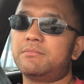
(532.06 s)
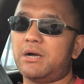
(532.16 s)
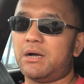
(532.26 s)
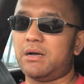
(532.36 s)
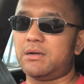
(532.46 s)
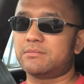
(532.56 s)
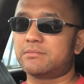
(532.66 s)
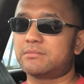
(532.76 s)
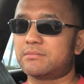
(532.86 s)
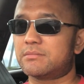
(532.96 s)
But
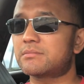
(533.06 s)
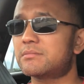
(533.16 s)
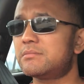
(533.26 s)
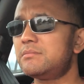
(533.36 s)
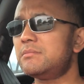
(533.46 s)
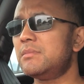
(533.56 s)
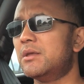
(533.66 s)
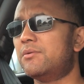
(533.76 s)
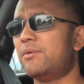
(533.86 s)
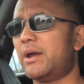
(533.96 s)

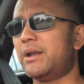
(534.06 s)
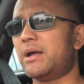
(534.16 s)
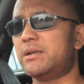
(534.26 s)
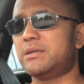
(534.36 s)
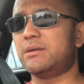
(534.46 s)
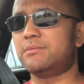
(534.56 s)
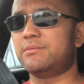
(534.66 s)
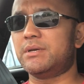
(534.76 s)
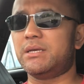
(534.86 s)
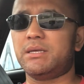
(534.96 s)
when I deal
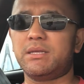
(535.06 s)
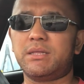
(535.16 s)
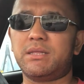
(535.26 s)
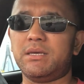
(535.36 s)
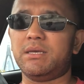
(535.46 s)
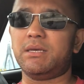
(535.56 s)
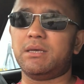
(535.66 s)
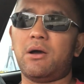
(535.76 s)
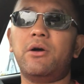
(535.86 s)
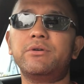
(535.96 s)
with
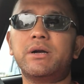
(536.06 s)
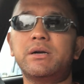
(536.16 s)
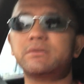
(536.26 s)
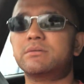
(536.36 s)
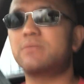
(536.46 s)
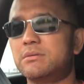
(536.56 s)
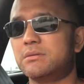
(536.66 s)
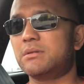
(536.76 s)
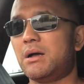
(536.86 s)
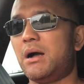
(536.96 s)
the owner,
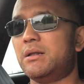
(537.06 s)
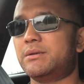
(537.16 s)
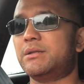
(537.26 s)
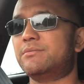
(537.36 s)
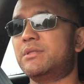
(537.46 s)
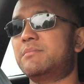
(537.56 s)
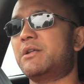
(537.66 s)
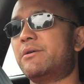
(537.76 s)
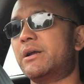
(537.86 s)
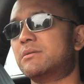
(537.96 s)
I'll deal with them
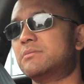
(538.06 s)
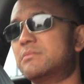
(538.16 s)
direct.